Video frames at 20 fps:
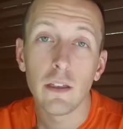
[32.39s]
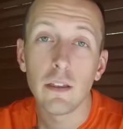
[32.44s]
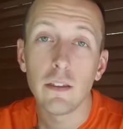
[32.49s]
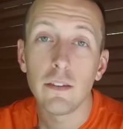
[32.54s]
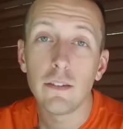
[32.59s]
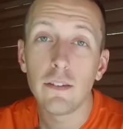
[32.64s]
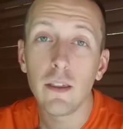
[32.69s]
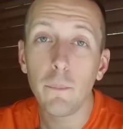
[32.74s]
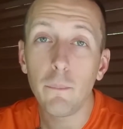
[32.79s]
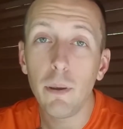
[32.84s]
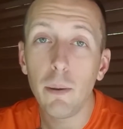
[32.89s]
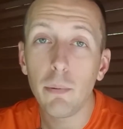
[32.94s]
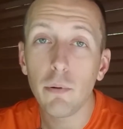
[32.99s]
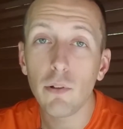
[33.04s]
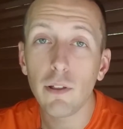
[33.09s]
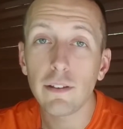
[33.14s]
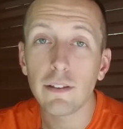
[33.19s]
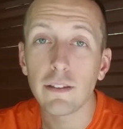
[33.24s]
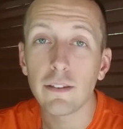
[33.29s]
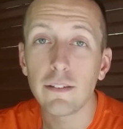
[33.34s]
Some people
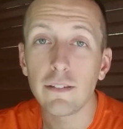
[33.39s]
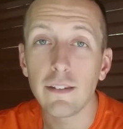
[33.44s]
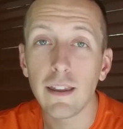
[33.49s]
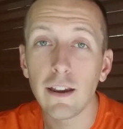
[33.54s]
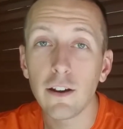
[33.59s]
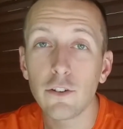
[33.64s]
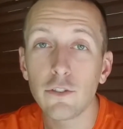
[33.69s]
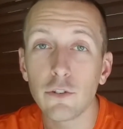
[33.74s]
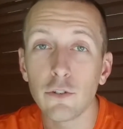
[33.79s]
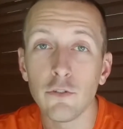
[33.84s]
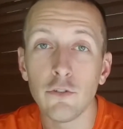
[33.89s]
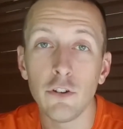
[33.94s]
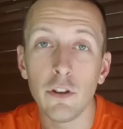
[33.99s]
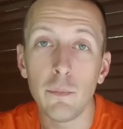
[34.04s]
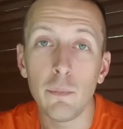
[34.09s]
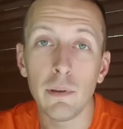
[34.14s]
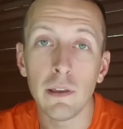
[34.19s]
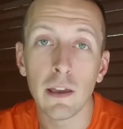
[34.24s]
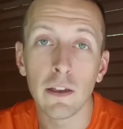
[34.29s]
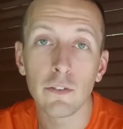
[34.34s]
like to stare at their
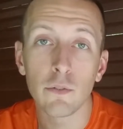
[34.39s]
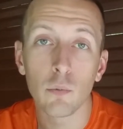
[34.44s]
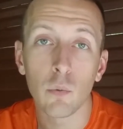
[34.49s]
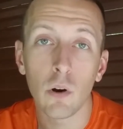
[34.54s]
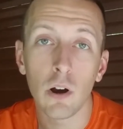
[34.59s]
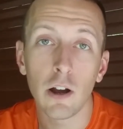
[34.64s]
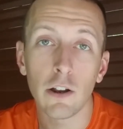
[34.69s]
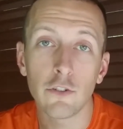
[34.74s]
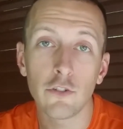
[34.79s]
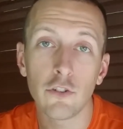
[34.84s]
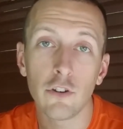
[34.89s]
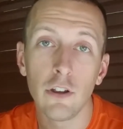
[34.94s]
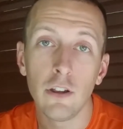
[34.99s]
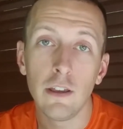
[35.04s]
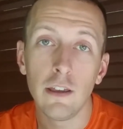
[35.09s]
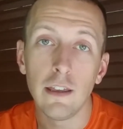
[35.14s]
GPS watch